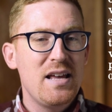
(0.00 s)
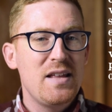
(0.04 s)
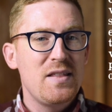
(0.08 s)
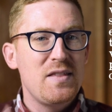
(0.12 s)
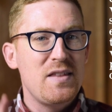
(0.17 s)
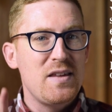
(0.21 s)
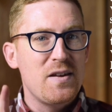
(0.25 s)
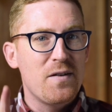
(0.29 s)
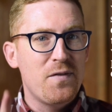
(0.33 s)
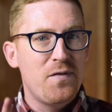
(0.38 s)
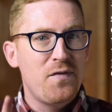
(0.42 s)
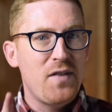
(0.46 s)

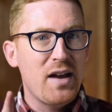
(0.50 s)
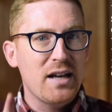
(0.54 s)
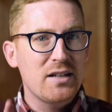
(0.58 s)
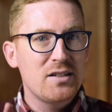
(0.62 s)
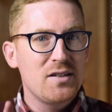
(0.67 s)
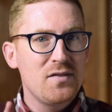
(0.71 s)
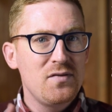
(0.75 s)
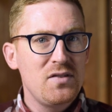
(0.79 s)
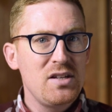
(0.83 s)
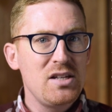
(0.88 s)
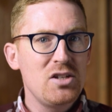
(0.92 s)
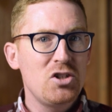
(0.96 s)
The
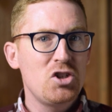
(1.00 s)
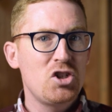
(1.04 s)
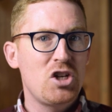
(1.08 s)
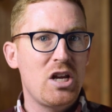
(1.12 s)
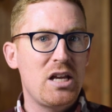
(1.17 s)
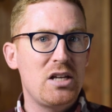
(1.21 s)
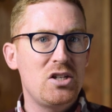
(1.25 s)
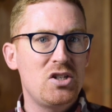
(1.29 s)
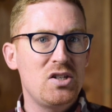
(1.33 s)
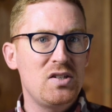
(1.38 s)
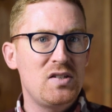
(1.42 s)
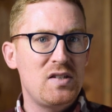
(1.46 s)
effect of these
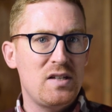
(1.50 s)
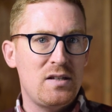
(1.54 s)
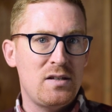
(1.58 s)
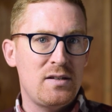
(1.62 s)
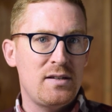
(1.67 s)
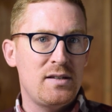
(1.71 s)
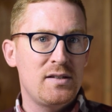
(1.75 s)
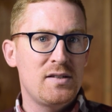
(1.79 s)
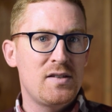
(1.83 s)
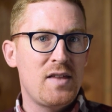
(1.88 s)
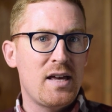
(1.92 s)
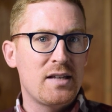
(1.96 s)
changes
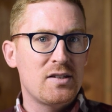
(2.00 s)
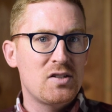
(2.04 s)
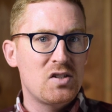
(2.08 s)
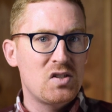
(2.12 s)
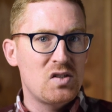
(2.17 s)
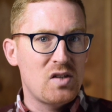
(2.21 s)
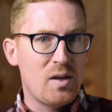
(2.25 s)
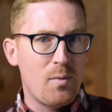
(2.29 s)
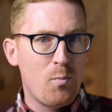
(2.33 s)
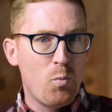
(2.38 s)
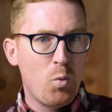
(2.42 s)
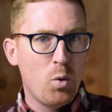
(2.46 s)
is that
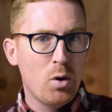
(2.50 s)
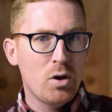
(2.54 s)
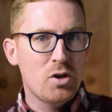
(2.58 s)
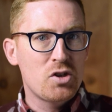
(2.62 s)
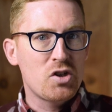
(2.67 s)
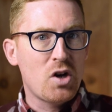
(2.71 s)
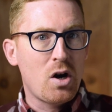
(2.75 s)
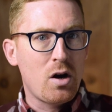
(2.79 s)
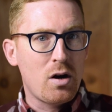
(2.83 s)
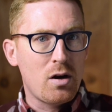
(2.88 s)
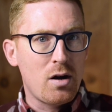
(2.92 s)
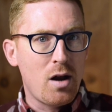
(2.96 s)
some
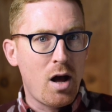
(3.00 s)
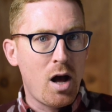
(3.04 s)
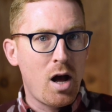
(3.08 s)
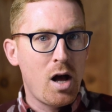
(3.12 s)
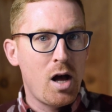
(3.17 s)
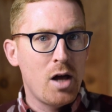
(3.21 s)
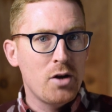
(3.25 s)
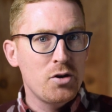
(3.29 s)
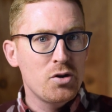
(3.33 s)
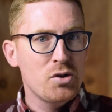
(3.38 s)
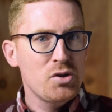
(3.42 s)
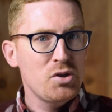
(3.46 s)
words are
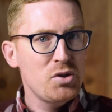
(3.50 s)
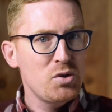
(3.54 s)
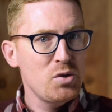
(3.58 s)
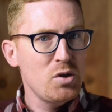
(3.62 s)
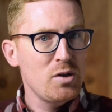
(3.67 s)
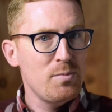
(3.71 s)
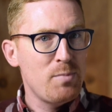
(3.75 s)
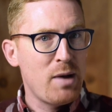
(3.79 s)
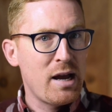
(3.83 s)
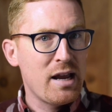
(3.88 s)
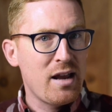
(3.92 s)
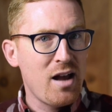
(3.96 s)
not
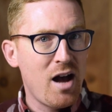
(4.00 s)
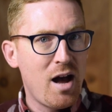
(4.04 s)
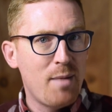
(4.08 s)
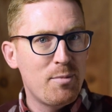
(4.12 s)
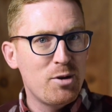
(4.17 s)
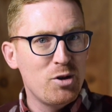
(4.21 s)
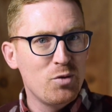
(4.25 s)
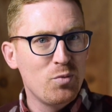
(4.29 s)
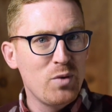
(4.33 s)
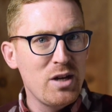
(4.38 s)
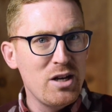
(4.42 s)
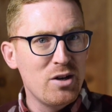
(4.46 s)
understood by
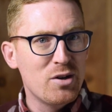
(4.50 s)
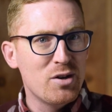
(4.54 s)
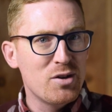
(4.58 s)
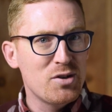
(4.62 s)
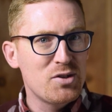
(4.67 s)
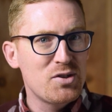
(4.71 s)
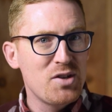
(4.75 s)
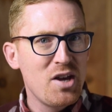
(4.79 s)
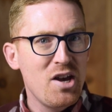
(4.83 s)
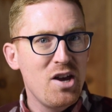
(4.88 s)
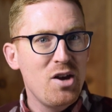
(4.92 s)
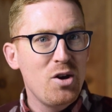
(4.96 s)
common
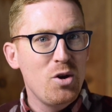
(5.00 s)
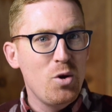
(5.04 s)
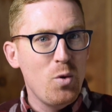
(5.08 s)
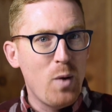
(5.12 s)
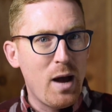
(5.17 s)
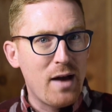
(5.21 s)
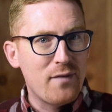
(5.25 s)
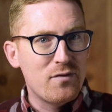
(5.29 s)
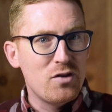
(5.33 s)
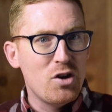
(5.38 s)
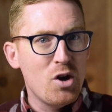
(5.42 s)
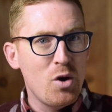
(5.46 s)
readers who
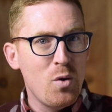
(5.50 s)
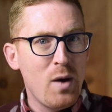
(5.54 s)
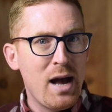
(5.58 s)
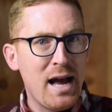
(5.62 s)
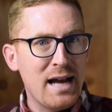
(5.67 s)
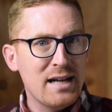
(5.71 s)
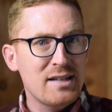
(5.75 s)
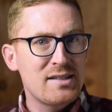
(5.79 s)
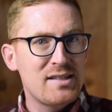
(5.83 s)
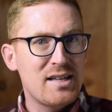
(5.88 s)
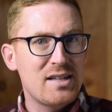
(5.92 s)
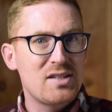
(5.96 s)
have no
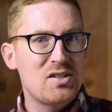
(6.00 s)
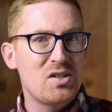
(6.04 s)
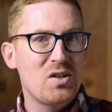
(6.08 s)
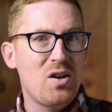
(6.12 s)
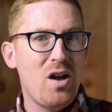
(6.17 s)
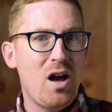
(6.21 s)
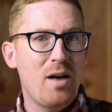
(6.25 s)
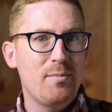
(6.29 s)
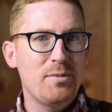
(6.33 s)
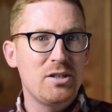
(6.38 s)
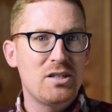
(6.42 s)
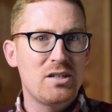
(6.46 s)
access to
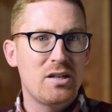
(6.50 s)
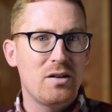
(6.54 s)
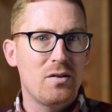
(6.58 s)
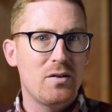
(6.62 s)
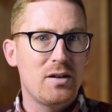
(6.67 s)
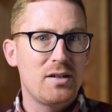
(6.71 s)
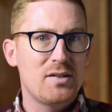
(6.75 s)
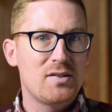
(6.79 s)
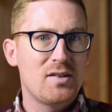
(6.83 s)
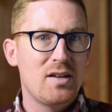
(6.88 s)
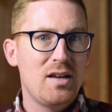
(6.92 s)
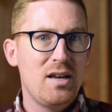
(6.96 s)

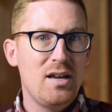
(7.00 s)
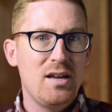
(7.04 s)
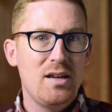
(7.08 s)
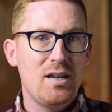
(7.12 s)
commentaries,